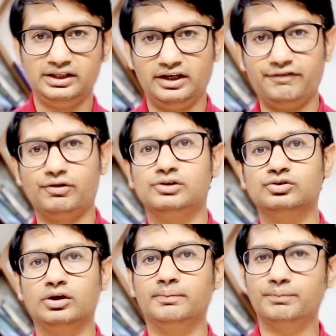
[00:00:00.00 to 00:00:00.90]
EF
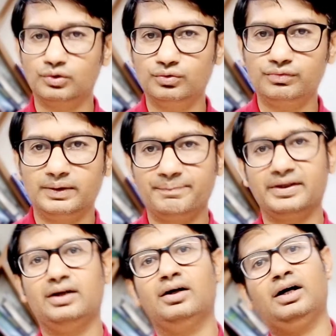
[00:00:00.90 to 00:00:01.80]
also improved
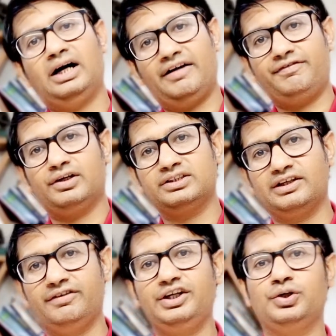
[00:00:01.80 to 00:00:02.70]
after
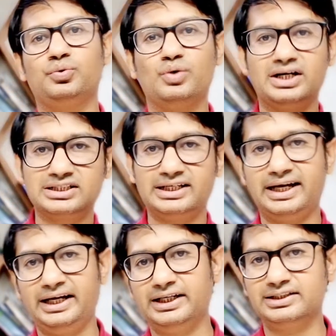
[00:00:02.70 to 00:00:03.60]
72 hours and
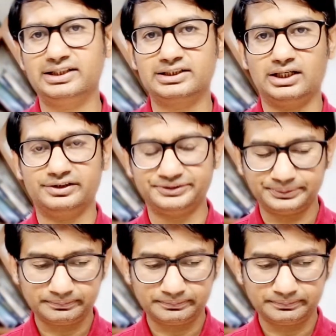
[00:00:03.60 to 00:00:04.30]
96 hours,